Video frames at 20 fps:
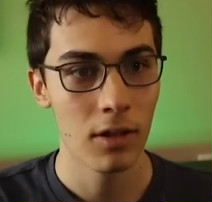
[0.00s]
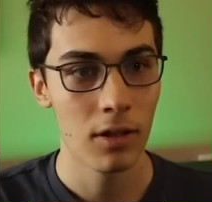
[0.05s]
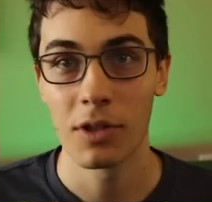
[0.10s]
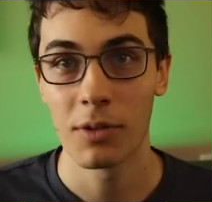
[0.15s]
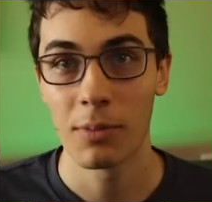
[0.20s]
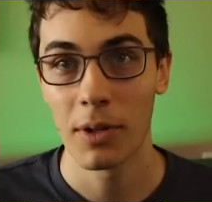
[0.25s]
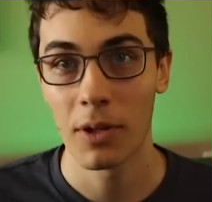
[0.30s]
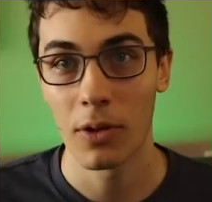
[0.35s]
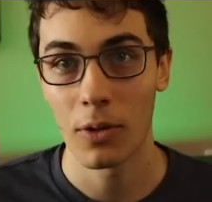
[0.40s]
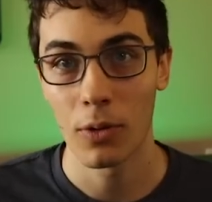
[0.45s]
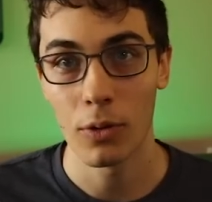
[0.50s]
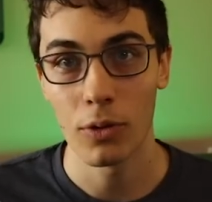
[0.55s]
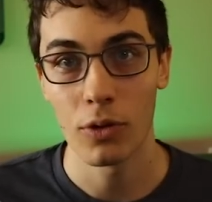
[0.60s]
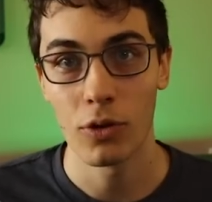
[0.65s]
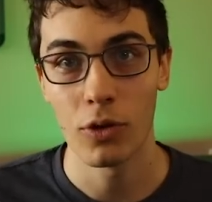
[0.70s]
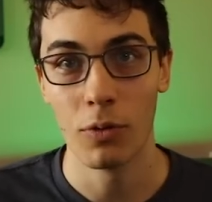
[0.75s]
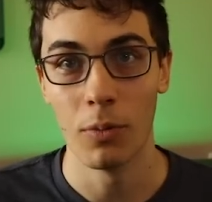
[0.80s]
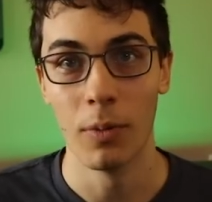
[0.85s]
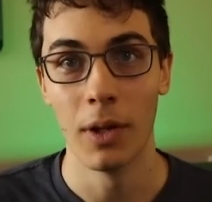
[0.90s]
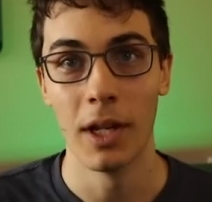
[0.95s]
So I spent a whole
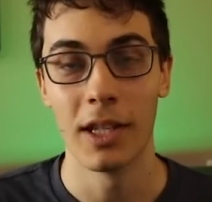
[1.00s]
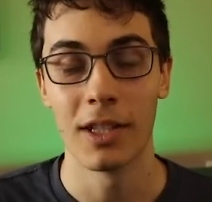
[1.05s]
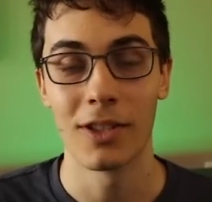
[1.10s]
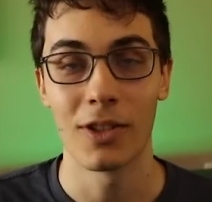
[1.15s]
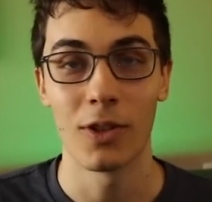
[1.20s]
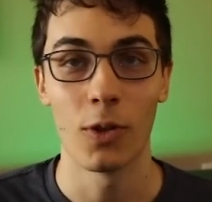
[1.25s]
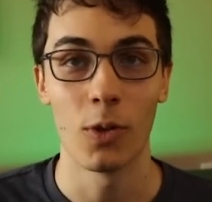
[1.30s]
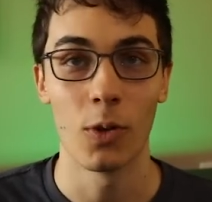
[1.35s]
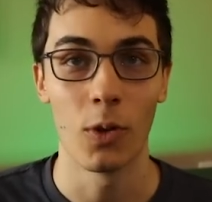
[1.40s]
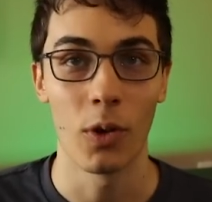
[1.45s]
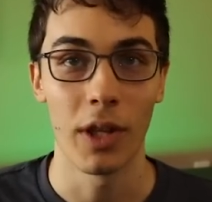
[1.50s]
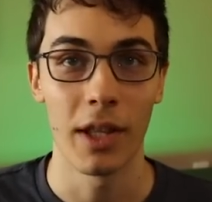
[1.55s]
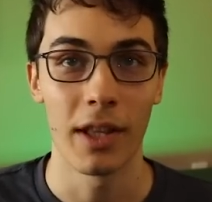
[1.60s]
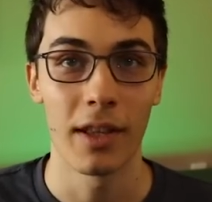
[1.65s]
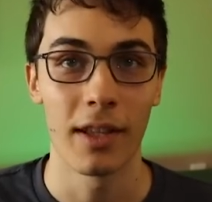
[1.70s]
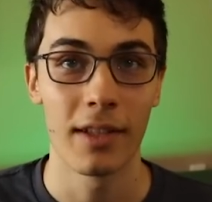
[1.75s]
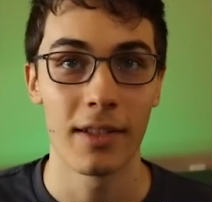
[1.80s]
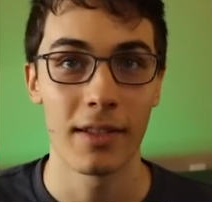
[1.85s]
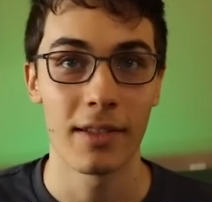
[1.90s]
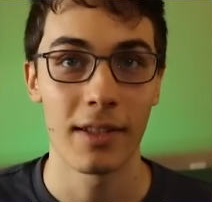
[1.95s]
two minutes
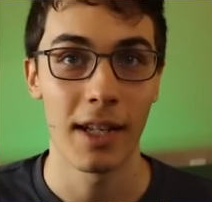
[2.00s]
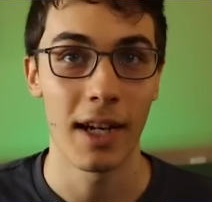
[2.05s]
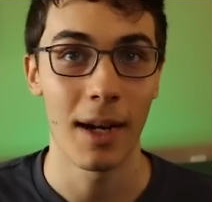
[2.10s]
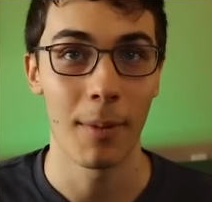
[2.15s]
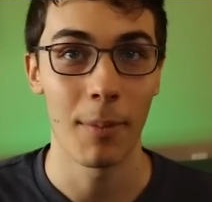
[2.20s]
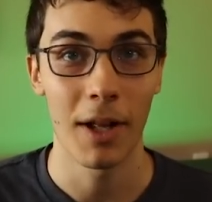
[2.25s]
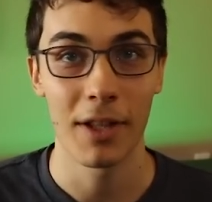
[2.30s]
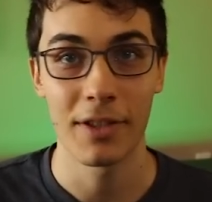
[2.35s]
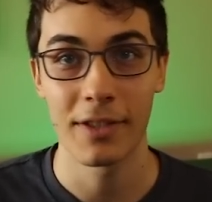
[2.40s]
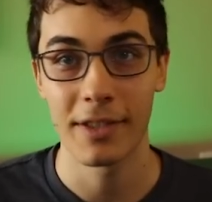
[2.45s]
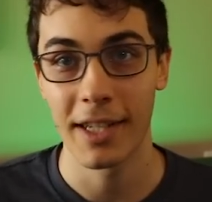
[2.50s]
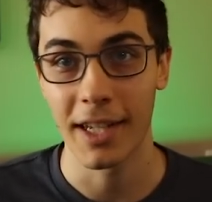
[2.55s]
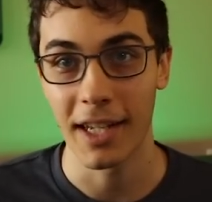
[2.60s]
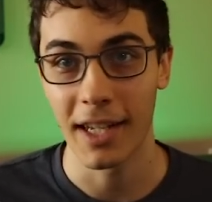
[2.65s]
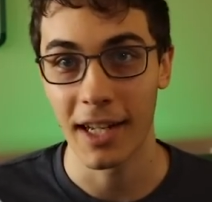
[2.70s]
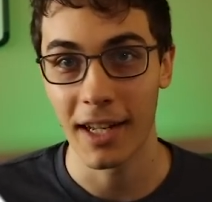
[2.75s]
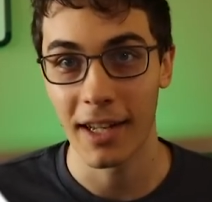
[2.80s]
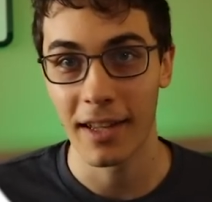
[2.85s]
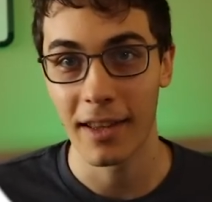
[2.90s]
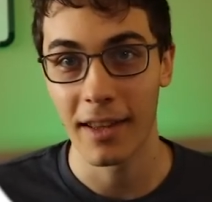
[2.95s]
Googling this and I'm not
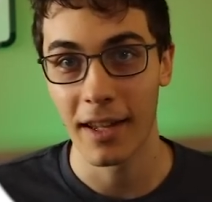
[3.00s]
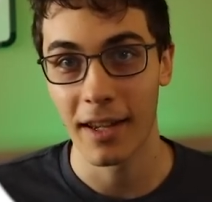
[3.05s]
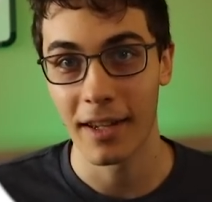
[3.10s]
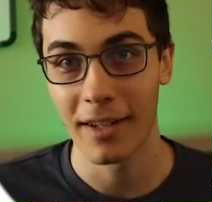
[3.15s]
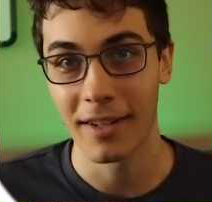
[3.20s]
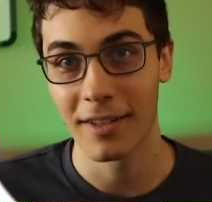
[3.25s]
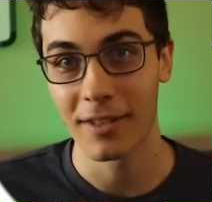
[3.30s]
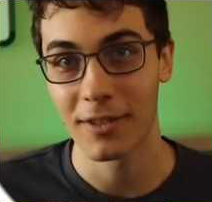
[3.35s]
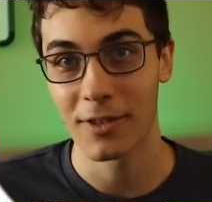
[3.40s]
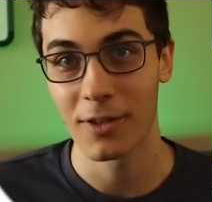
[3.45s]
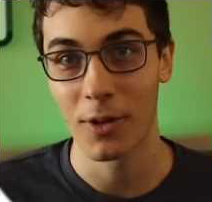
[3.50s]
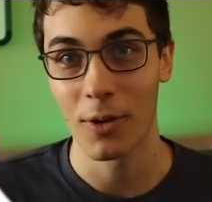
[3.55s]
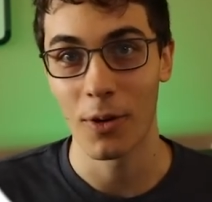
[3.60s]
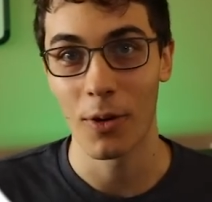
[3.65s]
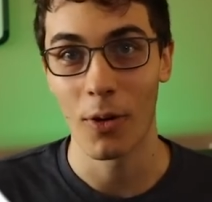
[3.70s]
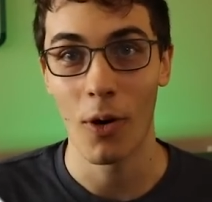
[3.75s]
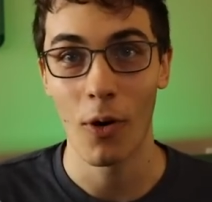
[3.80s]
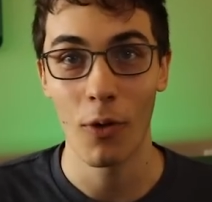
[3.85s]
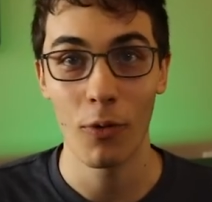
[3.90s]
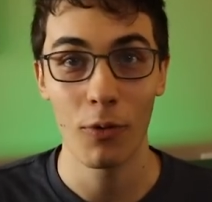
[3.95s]
seeing anything.
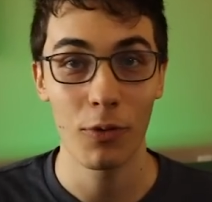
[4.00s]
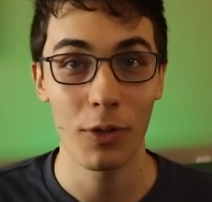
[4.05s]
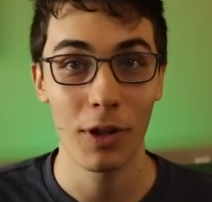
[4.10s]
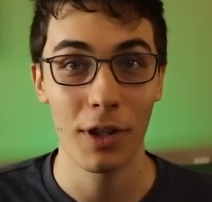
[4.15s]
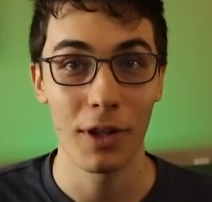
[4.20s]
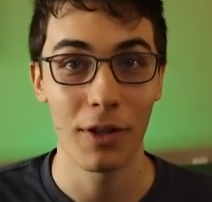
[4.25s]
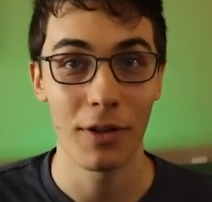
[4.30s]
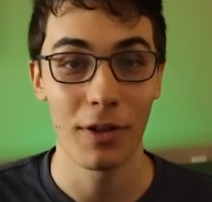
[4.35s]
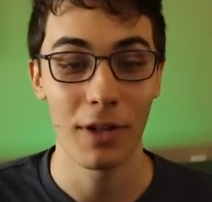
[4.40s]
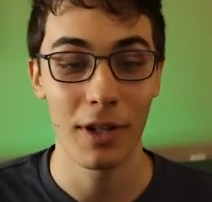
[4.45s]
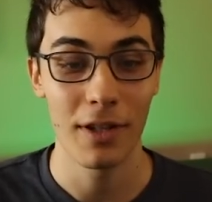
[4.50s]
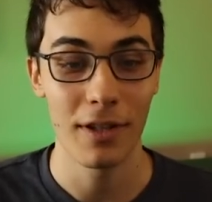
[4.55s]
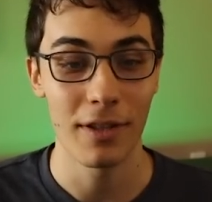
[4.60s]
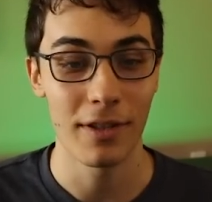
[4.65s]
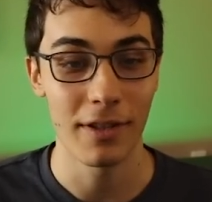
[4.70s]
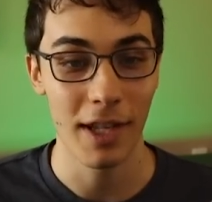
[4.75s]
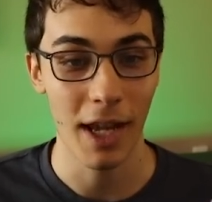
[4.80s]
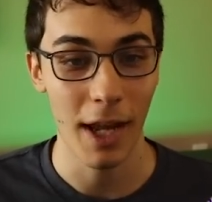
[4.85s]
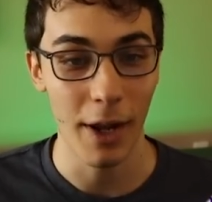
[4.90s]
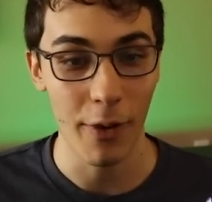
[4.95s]
So hopefully there
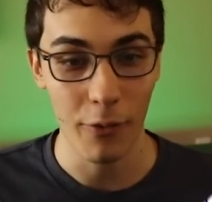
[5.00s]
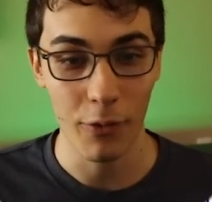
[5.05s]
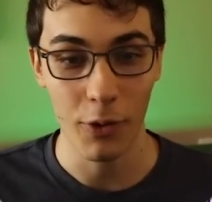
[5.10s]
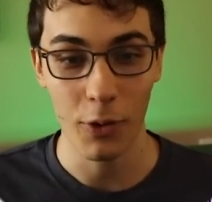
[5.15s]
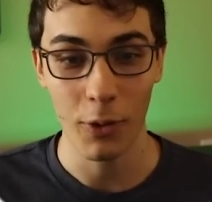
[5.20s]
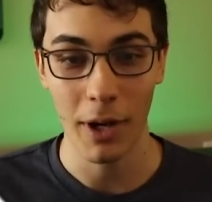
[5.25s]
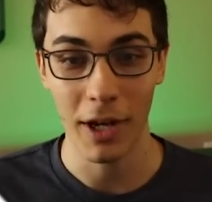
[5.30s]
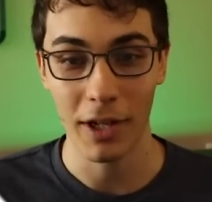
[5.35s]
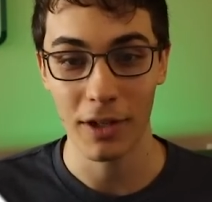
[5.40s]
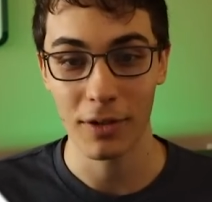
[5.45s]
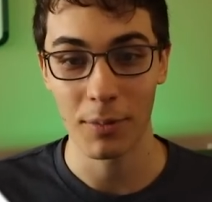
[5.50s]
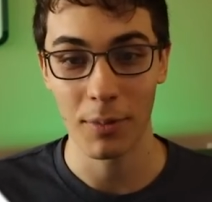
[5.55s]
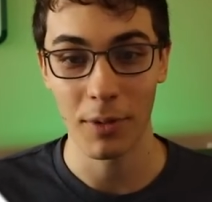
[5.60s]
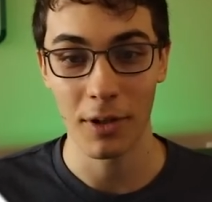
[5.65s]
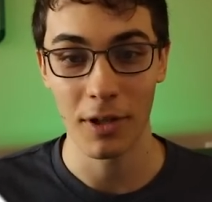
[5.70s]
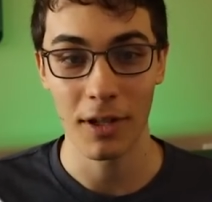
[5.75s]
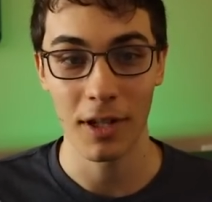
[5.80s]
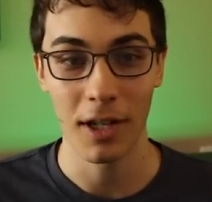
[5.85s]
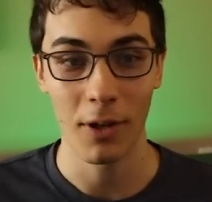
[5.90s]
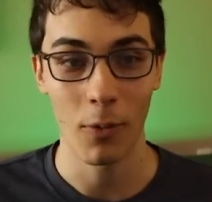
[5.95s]
is a Vue
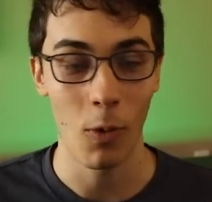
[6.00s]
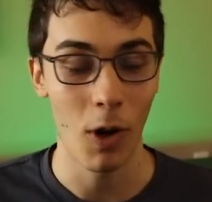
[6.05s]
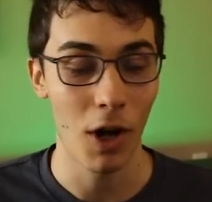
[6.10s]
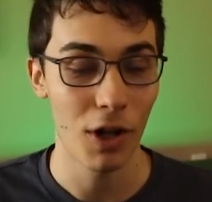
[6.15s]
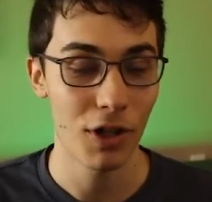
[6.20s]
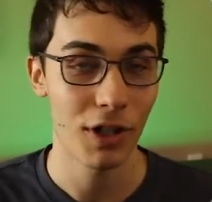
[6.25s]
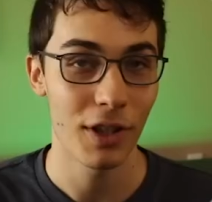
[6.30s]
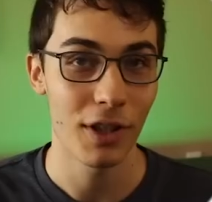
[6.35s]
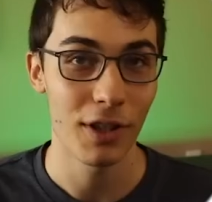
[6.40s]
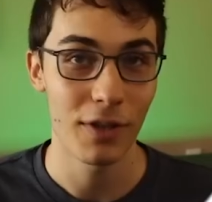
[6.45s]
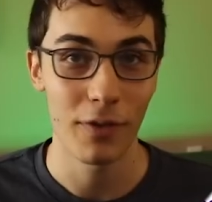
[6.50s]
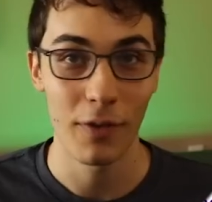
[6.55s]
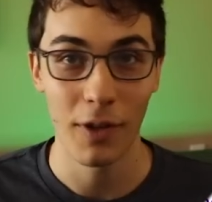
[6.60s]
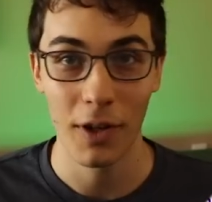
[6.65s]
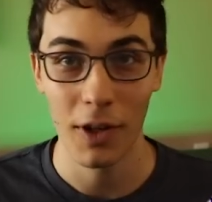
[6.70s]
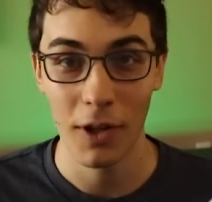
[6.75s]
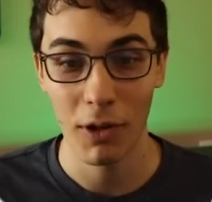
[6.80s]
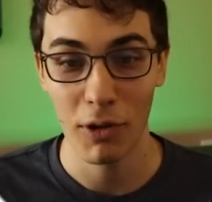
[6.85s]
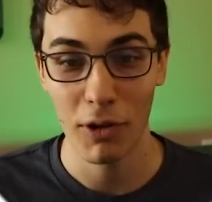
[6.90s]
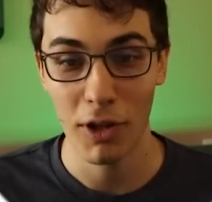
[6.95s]
expert watching this
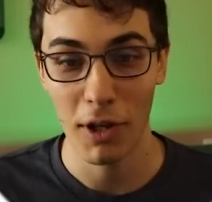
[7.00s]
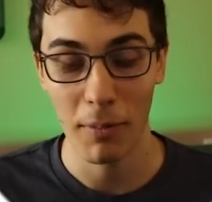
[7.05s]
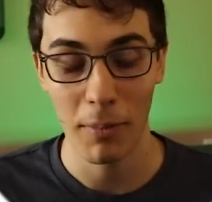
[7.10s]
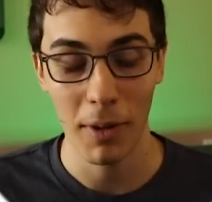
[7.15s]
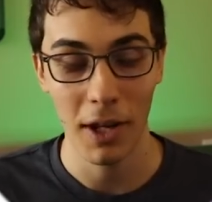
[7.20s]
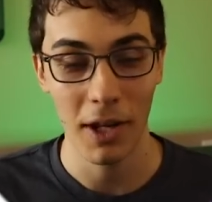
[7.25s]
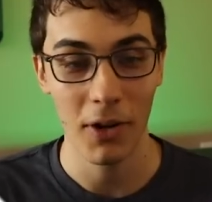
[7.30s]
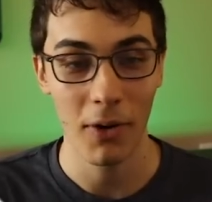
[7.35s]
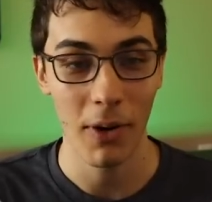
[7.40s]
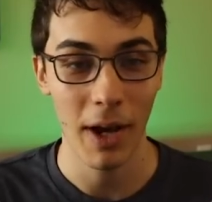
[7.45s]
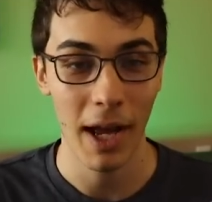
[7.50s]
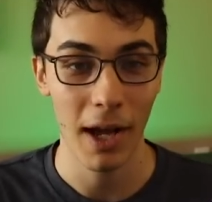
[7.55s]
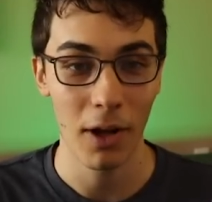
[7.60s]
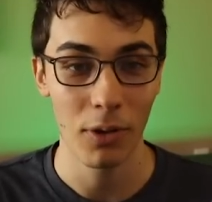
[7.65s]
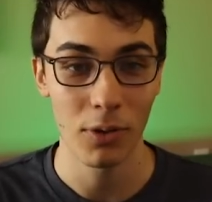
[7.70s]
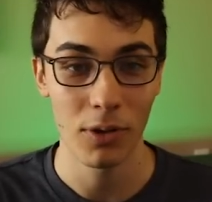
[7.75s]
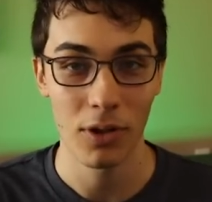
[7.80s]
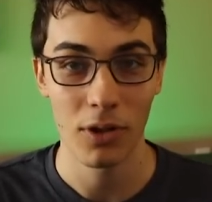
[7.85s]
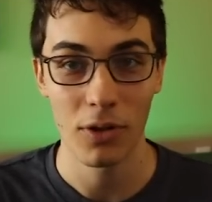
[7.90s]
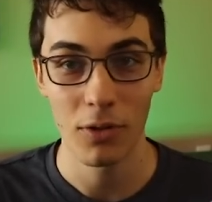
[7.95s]
video that may know
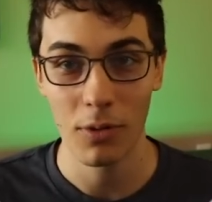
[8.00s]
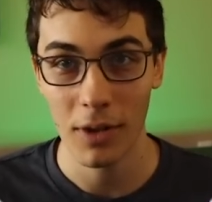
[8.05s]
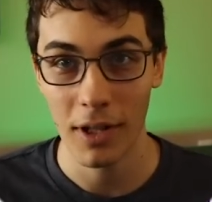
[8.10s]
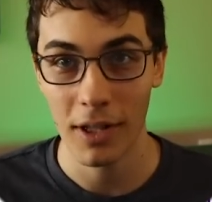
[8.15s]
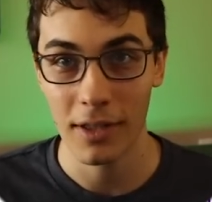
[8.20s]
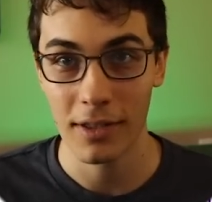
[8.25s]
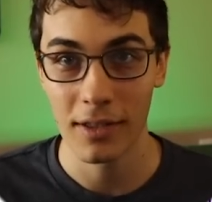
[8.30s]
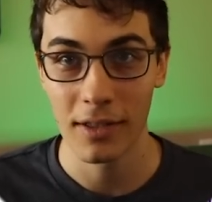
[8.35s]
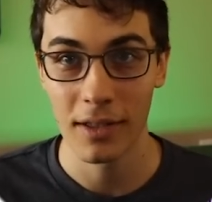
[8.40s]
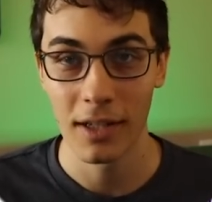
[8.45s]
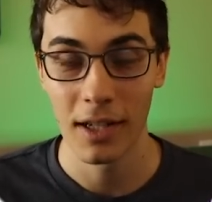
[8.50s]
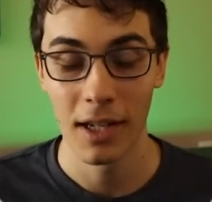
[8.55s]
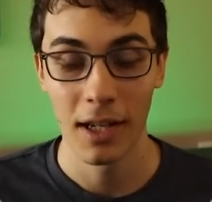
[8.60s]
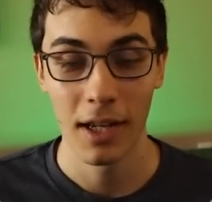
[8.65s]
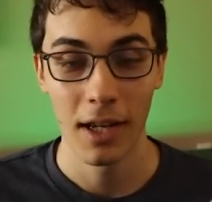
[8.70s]
how to do this.